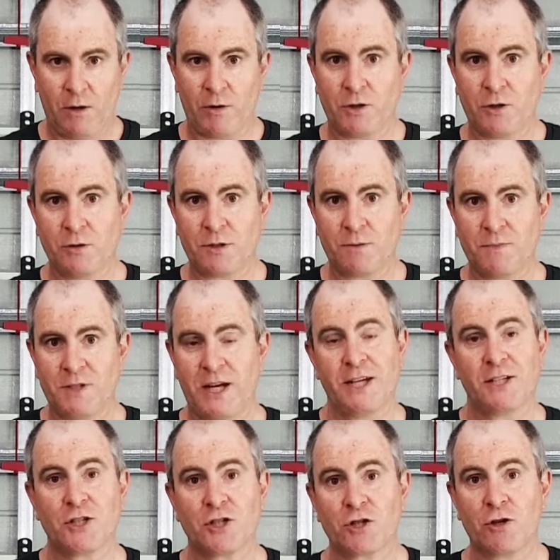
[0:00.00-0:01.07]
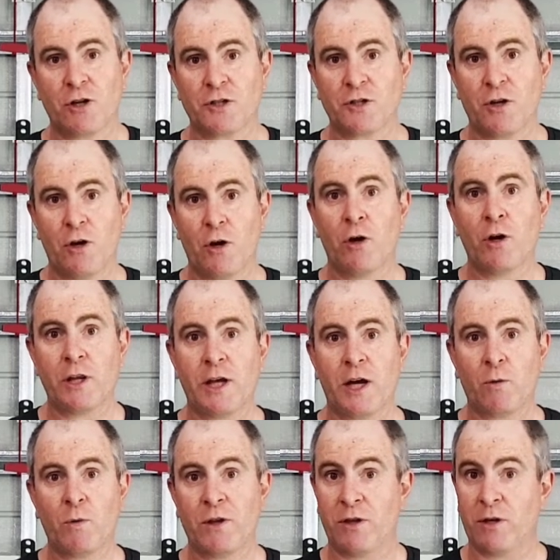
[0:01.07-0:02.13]
I took some test shots earlier
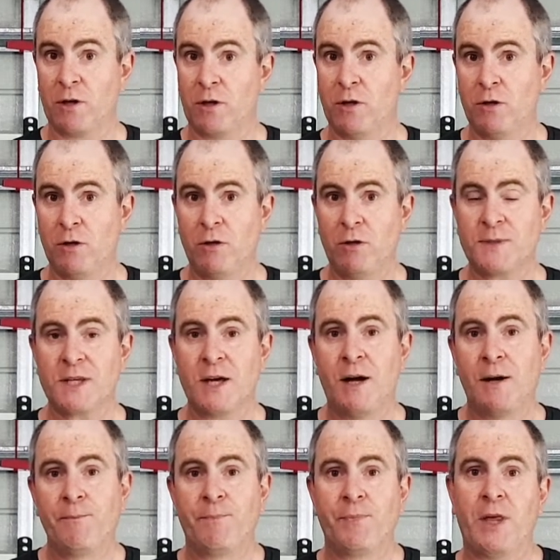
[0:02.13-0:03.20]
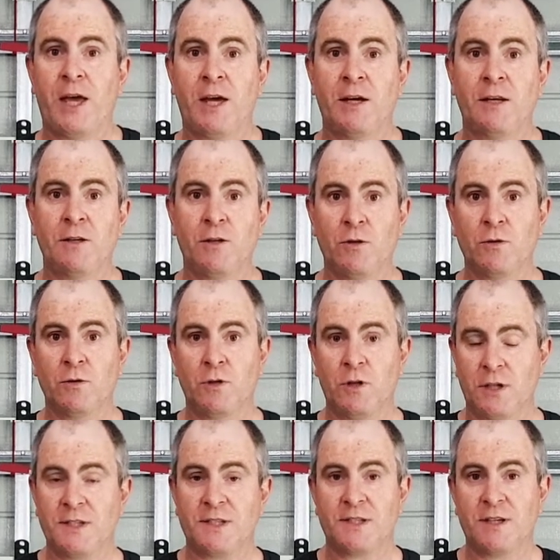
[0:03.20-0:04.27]
with the cubes, and you
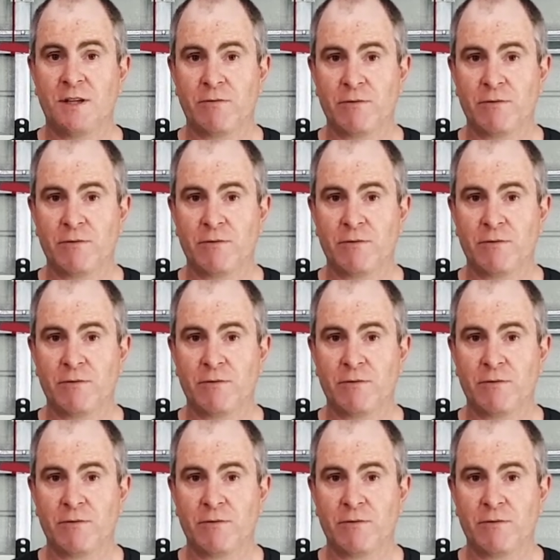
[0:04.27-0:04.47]
can see the